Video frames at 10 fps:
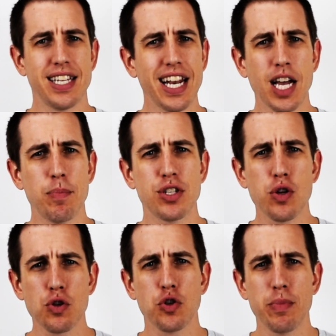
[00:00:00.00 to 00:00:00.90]
Setting up a
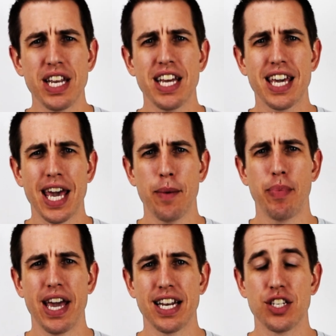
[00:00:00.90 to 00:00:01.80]
social media
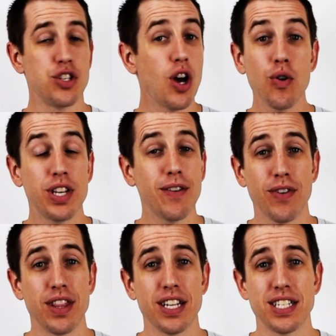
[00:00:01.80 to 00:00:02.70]
campaign is no
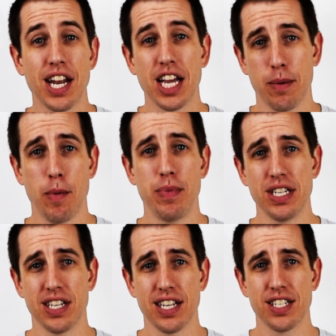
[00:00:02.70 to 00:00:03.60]
different than setting up a
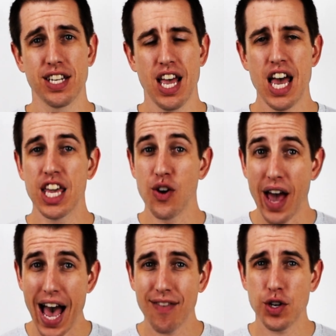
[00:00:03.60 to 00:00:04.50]
business. You
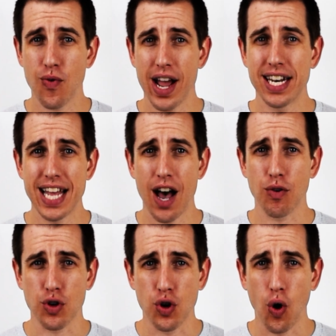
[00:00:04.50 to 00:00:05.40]
have to write
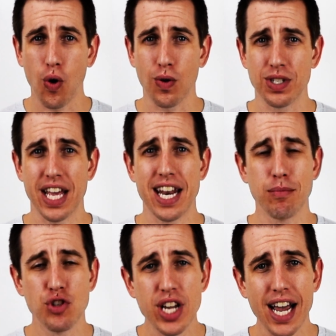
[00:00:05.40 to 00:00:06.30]
down goals and
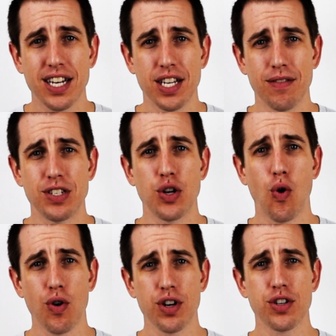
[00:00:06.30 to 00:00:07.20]
objectives in
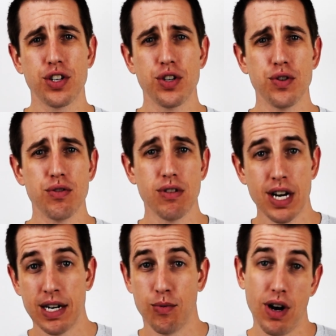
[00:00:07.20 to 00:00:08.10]
order
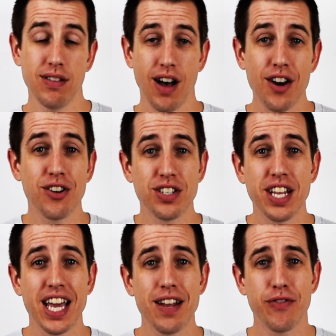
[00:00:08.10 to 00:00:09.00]
to, well,
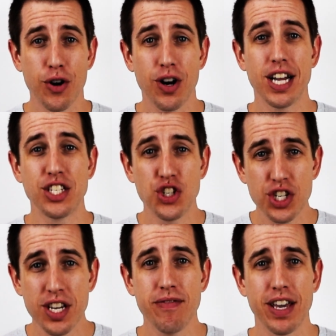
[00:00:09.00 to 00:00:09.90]
understand if you're
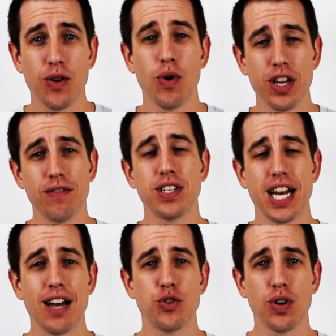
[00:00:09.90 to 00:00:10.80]
achieving what you've
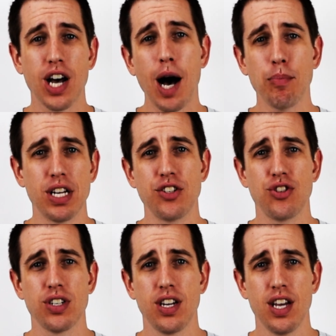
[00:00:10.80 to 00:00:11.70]
set out to
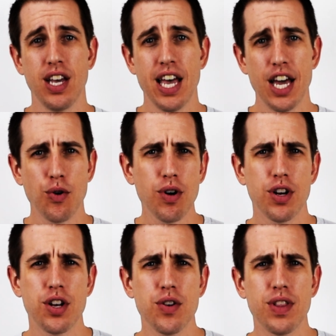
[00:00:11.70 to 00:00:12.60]
accomplish. In order
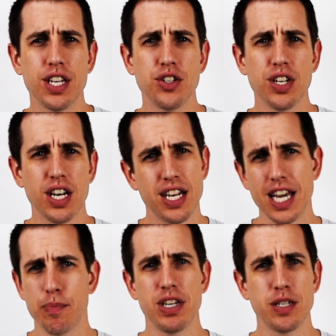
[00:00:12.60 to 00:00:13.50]
to do this, you need to
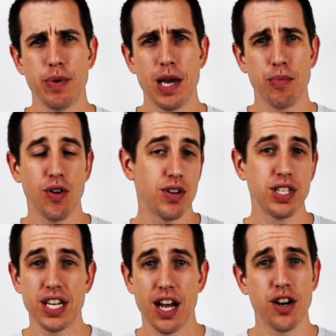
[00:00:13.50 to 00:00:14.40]
take a piece of paper or
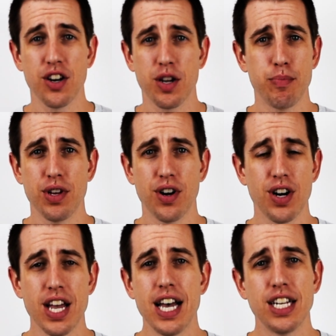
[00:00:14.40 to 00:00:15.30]
sit down at your
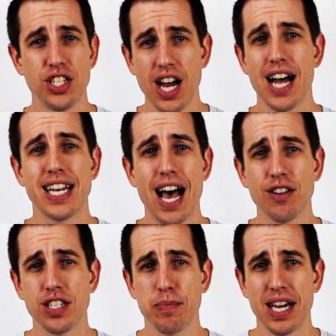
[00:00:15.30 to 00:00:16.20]
computer, jot
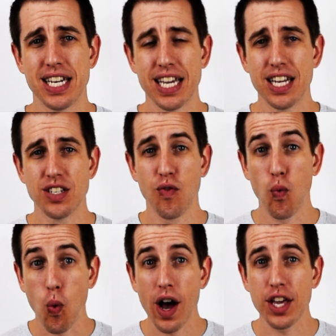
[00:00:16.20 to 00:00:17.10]
down some ideas
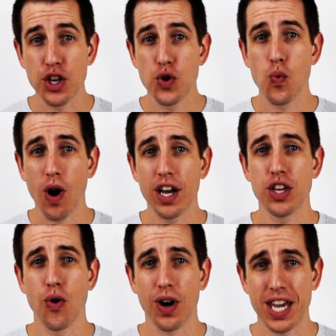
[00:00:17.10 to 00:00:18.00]
of what you
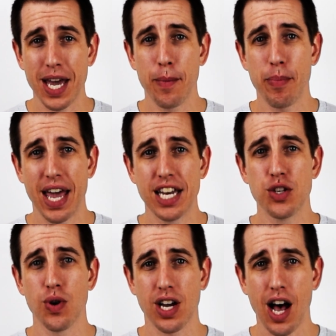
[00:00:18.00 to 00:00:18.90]
want your campaign
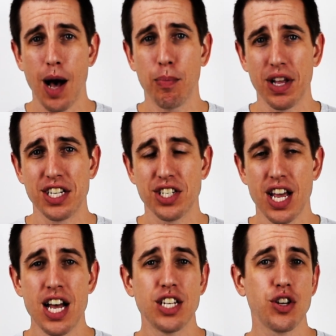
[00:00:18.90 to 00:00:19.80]
to accomplish
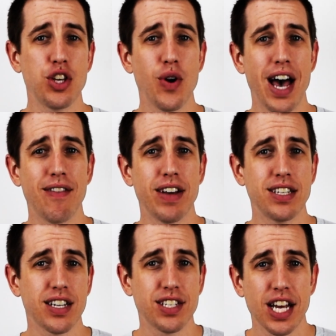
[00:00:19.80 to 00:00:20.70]
so you have a
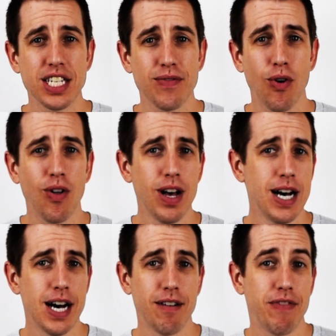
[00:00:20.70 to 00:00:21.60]
successful,
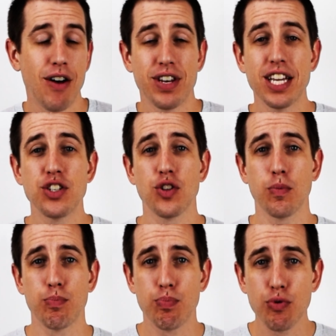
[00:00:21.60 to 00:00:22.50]
a
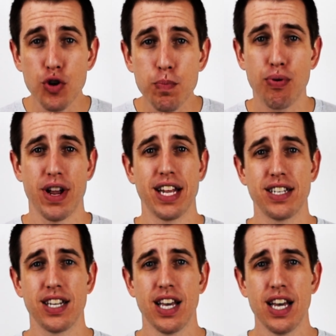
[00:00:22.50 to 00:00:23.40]
foundational
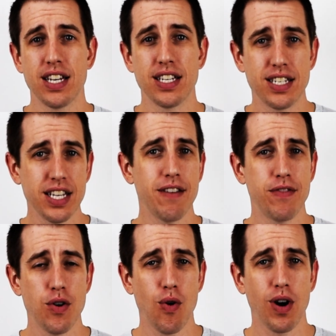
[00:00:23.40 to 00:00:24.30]
blueprint to see if
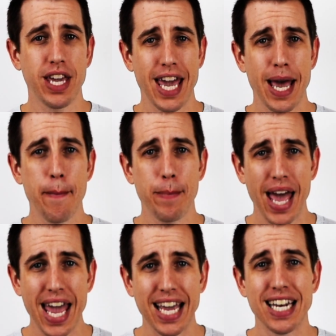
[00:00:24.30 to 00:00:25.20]
your
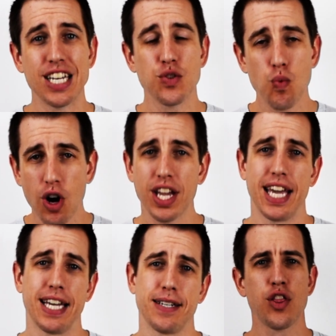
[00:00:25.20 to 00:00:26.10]
campaign is
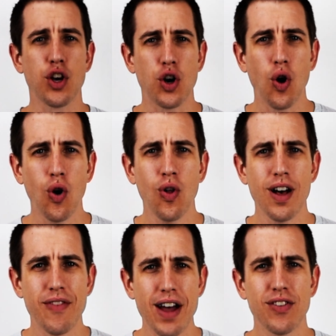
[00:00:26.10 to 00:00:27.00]
working. The goal
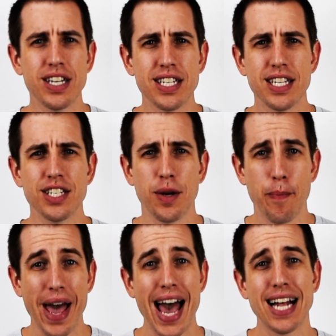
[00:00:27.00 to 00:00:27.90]
of every decision
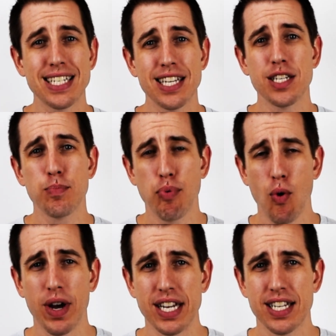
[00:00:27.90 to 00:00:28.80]
past this
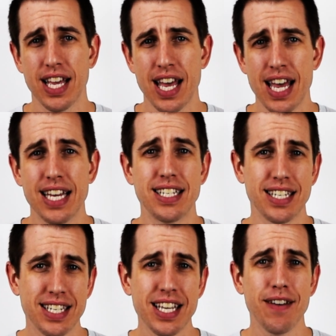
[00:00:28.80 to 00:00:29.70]
point is to
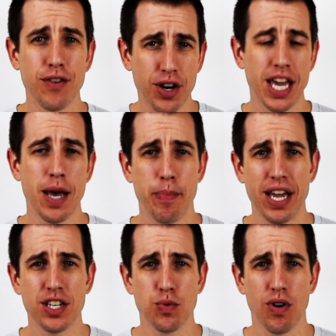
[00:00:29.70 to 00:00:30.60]
see if your
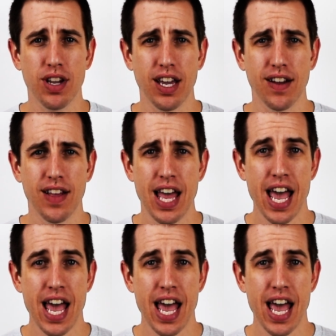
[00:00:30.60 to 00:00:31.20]
campaign is working.